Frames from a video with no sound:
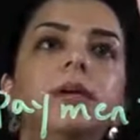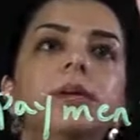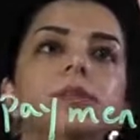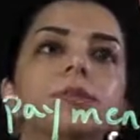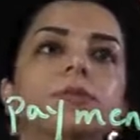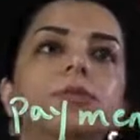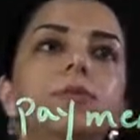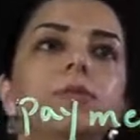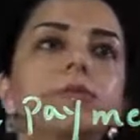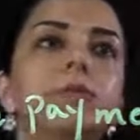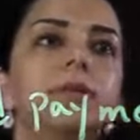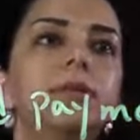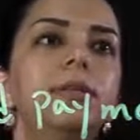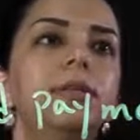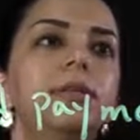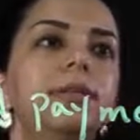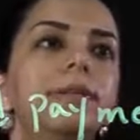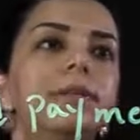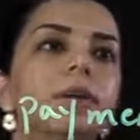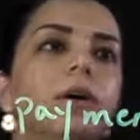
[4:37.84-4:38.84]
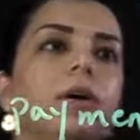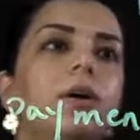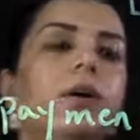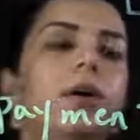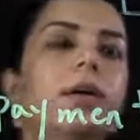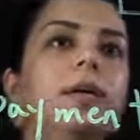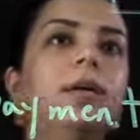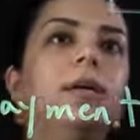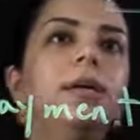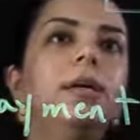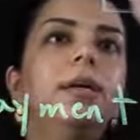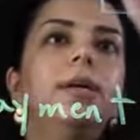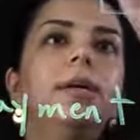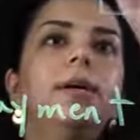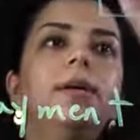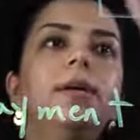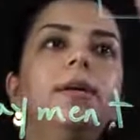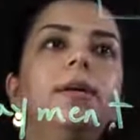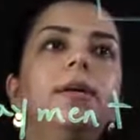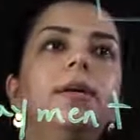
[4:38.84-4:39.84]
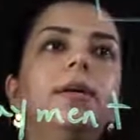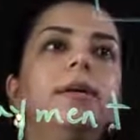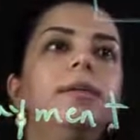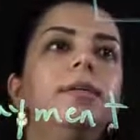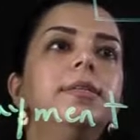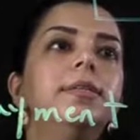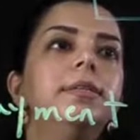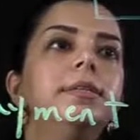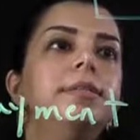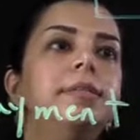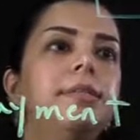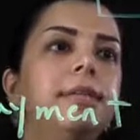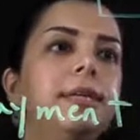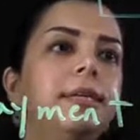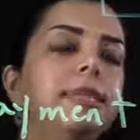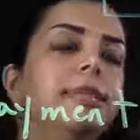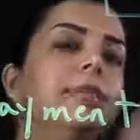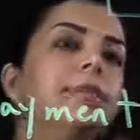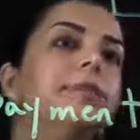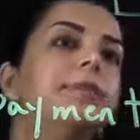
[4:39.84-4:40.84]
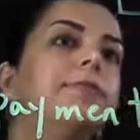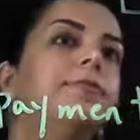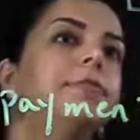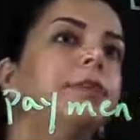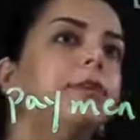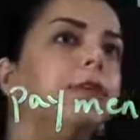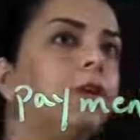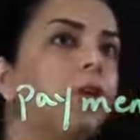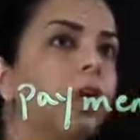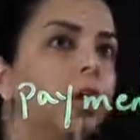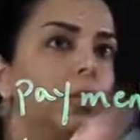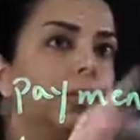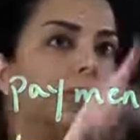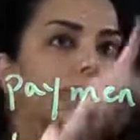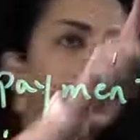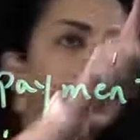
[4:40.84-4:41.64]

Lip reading: So this I here, since we got